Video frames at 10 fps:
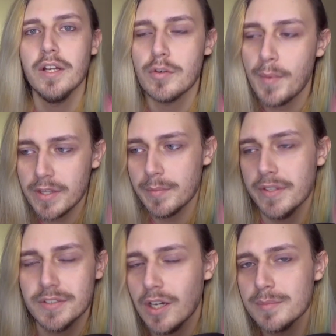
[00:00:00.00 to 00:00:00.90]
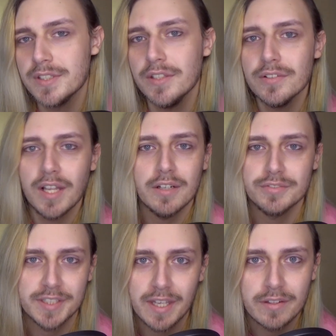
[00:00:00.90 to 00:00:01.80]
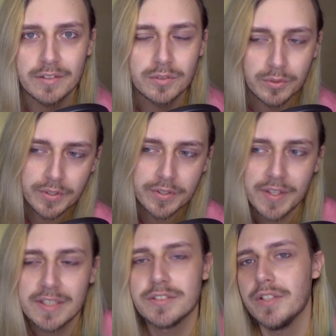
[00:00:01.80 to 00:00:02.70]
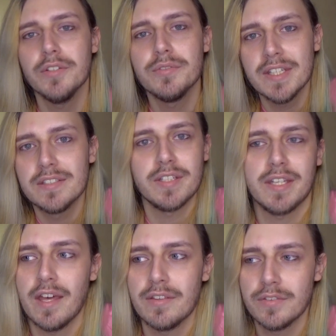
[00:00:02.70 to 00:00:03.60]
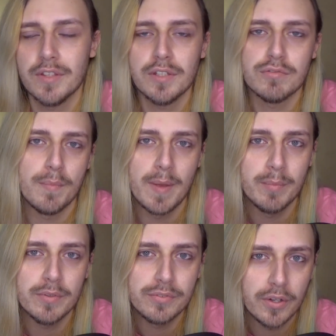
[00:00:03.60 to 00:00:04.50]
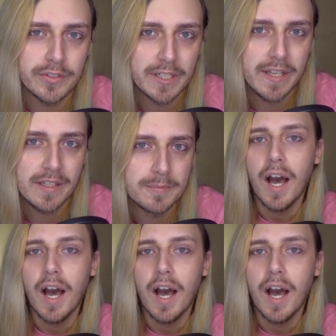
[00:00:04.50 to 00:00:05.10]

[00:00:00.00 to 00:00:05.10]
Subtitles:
Remind them of the times that you laughed together, or the things that you did together that you remember fondly.